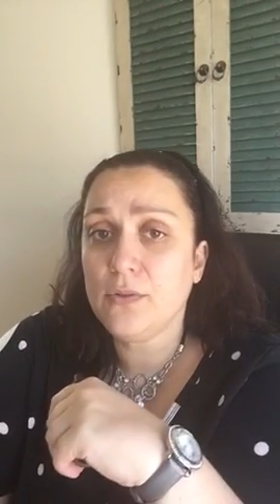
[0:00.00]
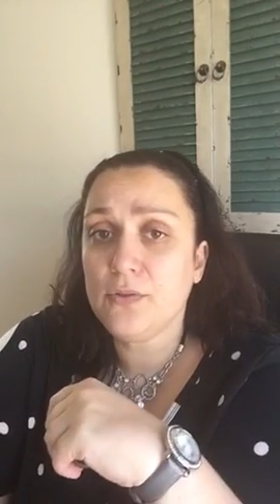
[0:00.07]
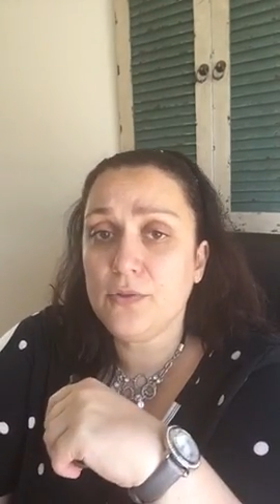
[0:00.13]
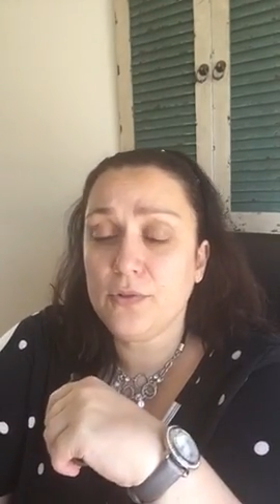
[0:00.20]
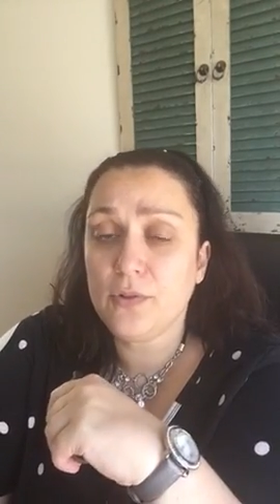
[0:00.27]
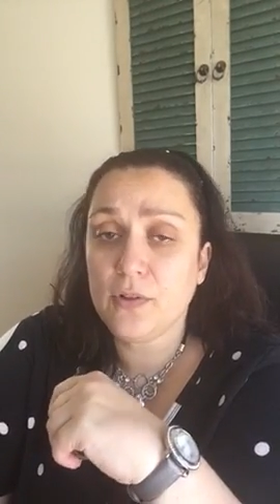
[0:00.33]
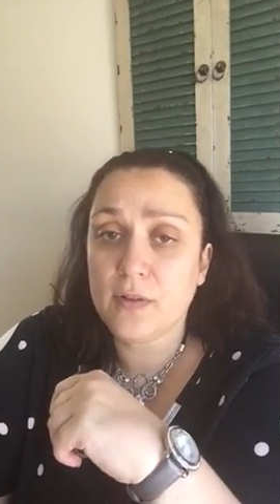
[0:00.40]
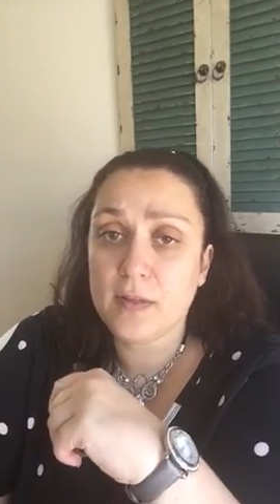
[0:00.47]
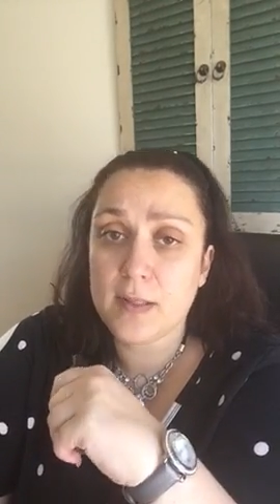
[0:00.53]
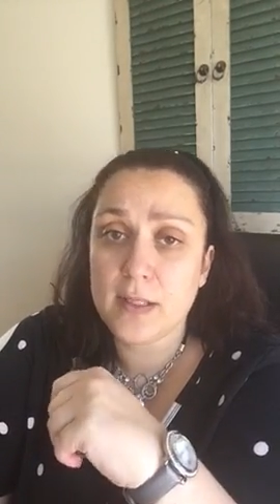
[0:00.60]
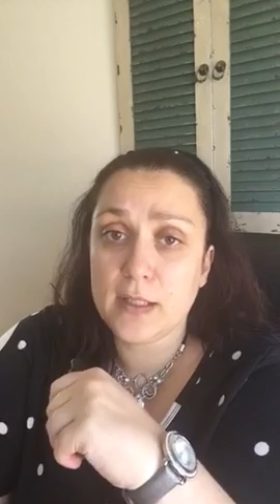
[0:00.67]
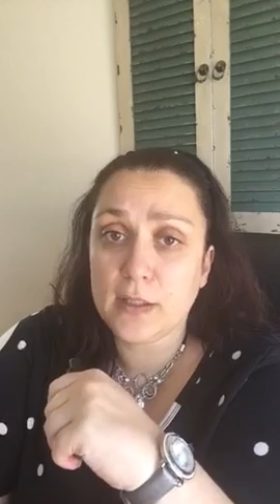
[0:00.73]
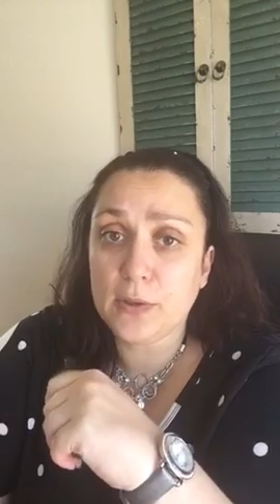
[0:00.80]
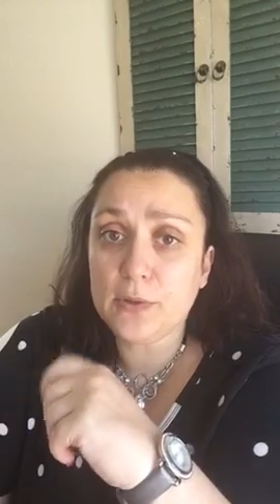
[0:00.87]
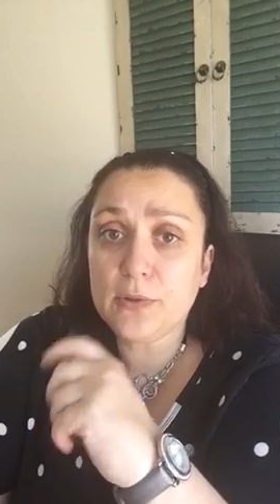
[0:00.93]
do the
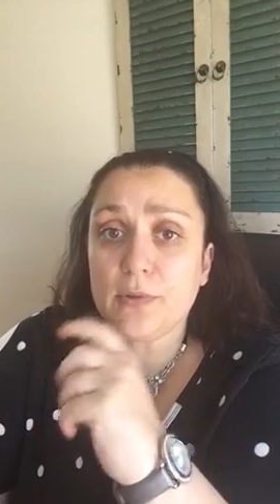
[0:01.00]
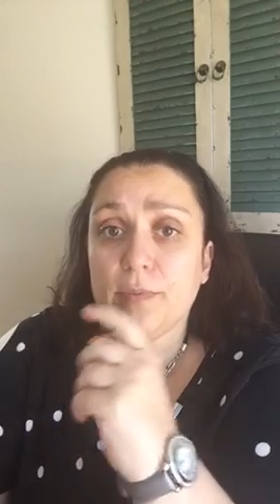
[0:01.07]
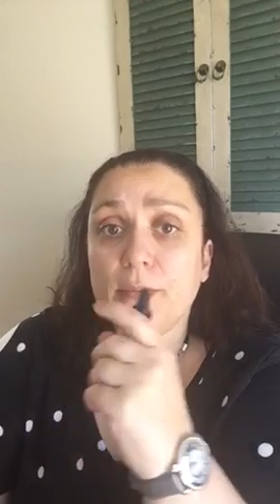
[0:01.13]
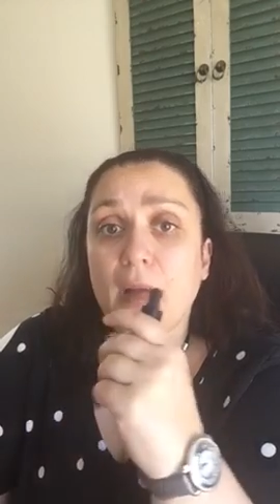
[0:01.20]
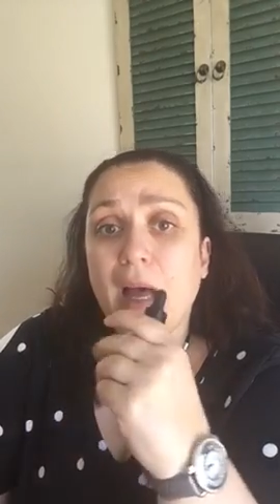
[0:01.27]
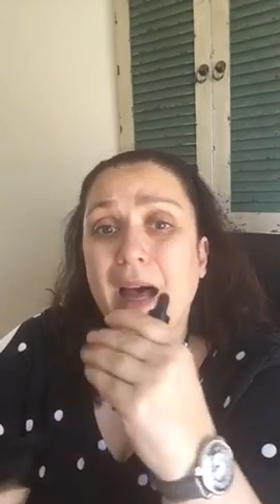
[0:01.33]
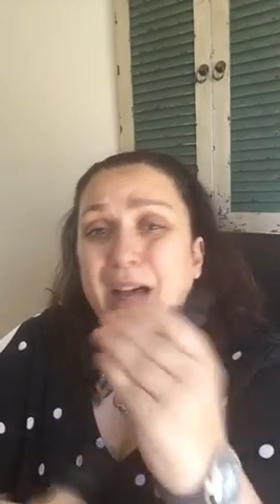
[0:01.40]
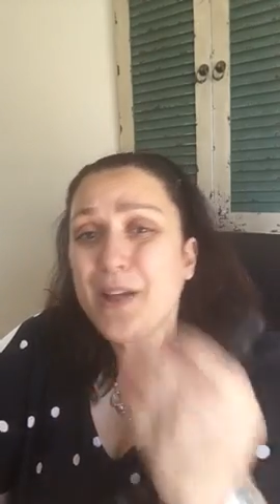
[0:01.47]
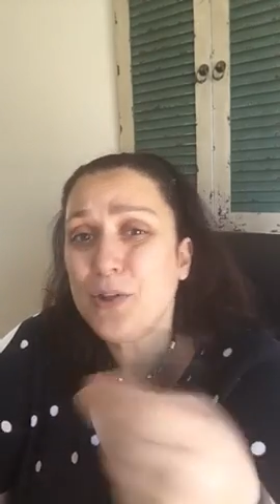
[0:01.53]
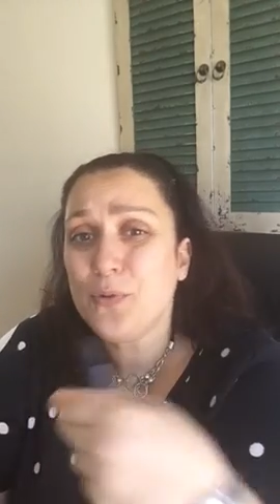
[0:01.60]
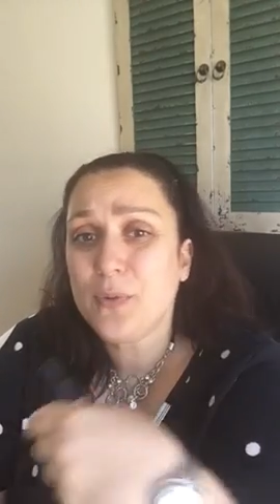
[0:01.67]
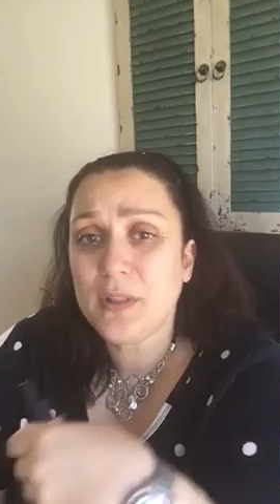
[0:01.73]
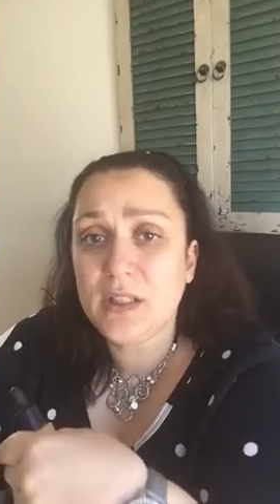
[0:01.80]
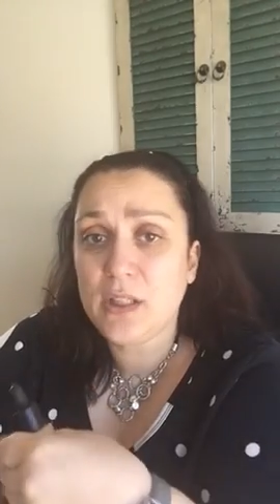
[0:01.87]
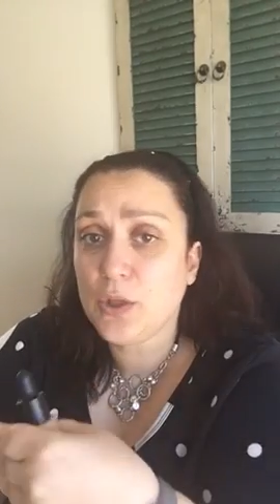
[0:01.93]
concealer. I do
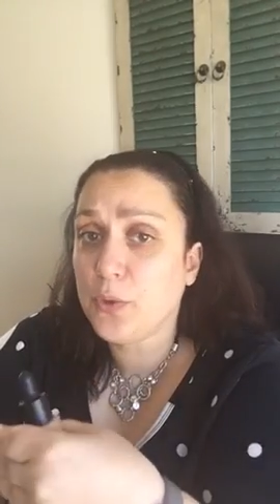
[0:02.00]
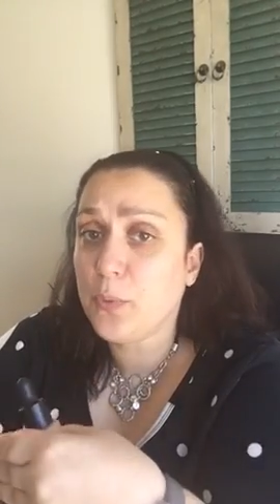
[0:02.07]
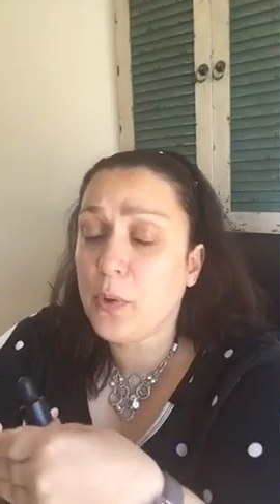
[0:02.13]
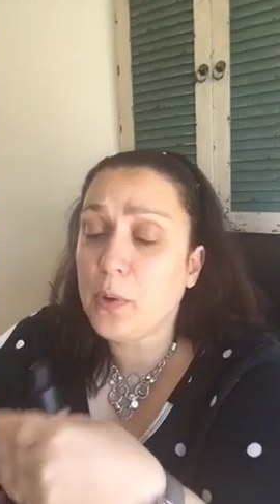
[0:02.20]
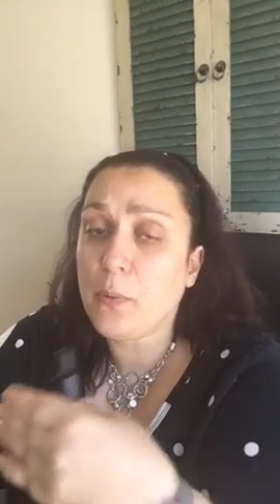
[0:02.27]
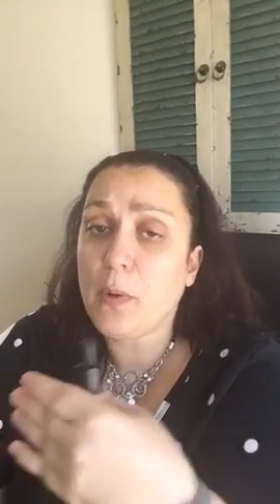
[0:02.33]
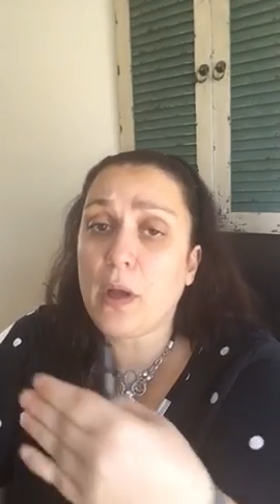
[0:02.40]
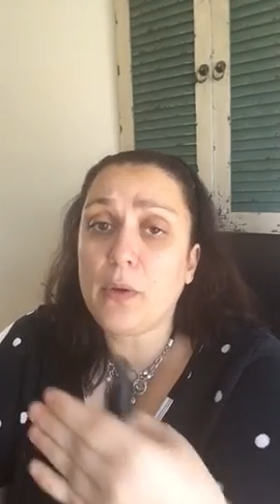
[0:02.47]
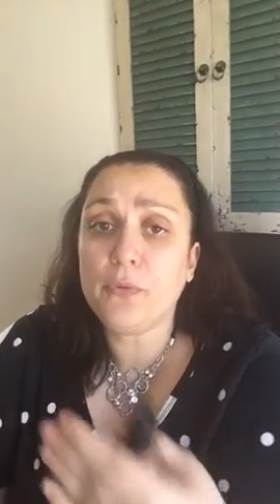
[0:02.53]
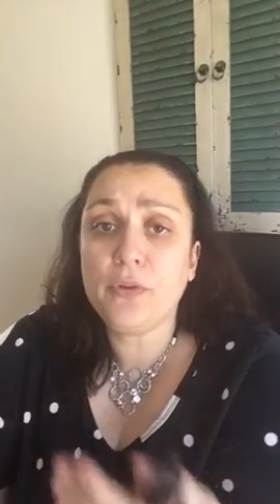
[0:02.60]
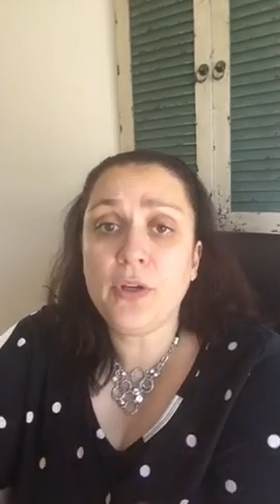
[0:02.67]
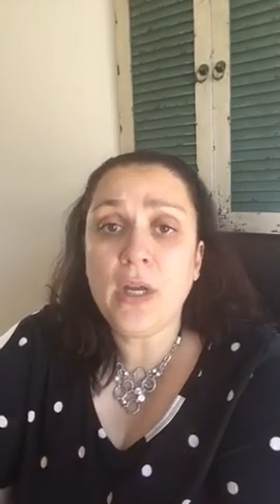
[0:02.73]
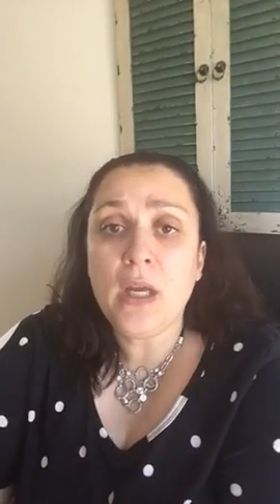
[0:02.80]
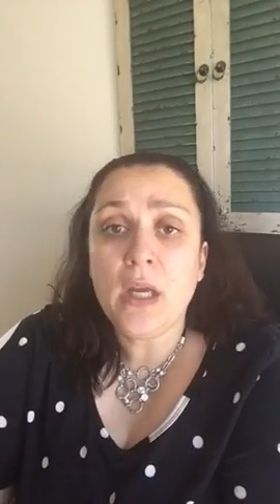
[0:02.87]
it the other way around.